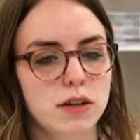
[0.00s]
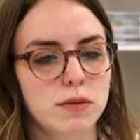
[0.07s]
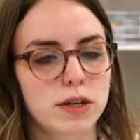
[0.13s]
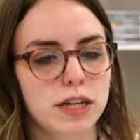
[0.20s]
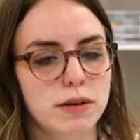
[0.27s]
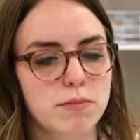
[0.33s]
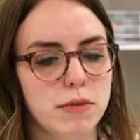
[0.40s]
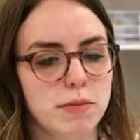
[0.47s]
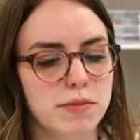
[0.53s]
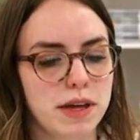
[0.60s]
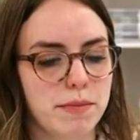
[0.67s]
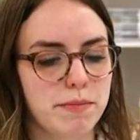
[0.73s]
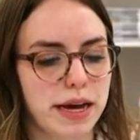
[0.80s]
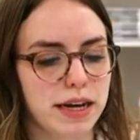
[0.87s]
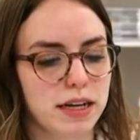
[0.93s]
We're gonna bump
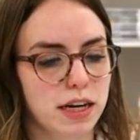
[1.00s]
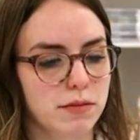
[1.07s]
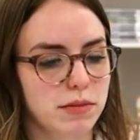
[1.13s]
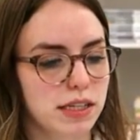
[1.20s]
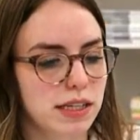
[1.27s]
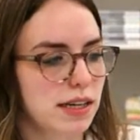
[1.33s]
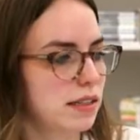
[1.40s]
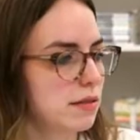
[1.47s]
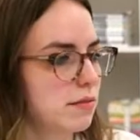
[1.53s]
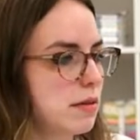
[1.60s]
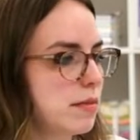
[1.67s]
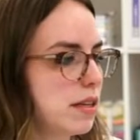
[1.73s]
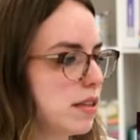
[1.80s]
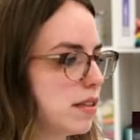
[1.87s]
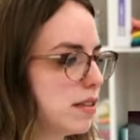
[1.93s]
that back up, you guys.
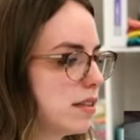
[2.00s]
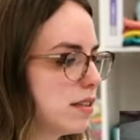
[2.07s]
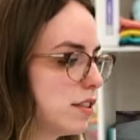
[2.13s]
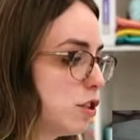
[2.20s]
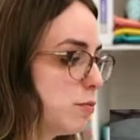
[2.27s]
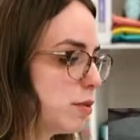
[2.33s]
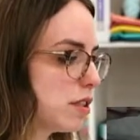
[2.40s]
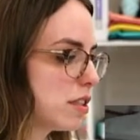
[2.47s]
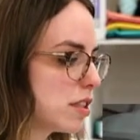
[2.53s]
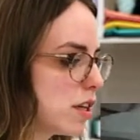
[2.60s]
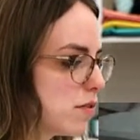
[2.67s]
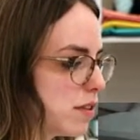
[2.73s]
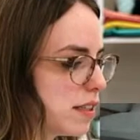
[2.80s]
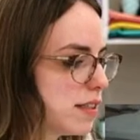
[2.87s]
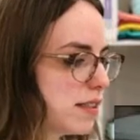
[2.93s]
Maybe the super
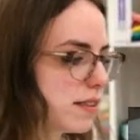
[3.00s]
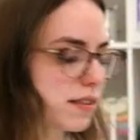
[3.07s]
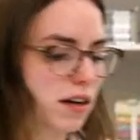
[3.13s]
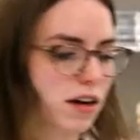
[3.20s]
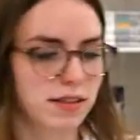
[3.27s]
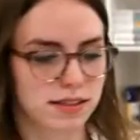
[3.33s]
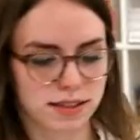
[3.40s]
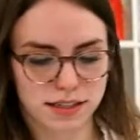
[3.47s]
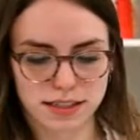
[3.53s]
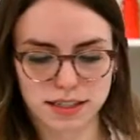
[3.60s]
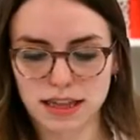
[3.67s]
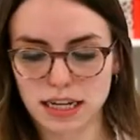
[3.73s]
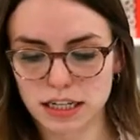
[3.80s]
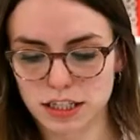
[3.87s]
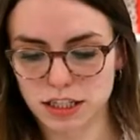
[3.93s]
slowness is causing it to
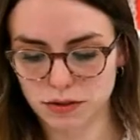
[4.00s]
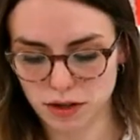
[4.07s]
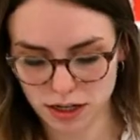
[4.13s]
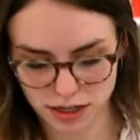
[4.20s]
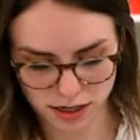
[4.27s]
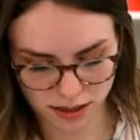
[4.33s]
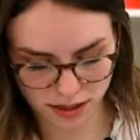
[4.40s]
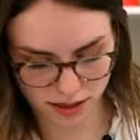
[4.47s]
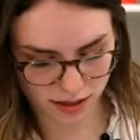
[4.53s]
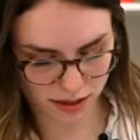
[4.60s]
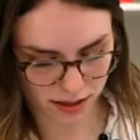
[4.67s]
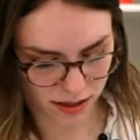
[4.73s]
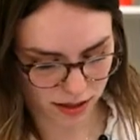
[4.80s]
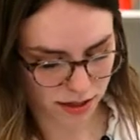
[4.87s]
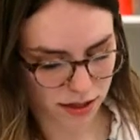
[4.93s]
think too hard.
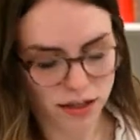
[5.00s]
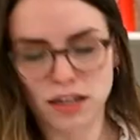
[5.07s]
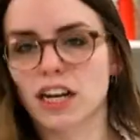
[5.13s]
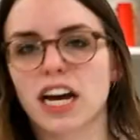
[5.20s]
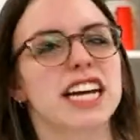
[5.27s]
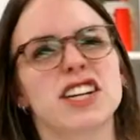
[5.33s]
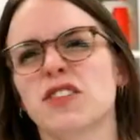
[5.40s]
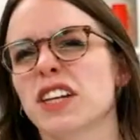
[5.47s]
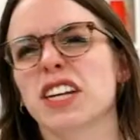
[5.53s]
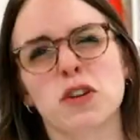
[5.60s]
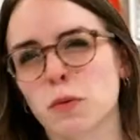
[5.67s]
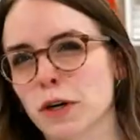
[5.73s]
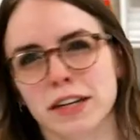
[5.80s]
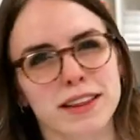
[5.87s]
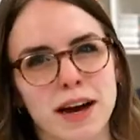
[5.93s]
I know they
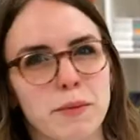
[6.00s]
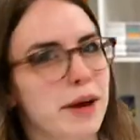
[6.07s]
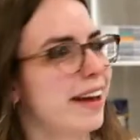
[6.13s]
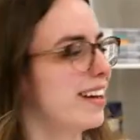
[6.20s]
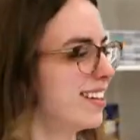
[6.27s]
don't work that way.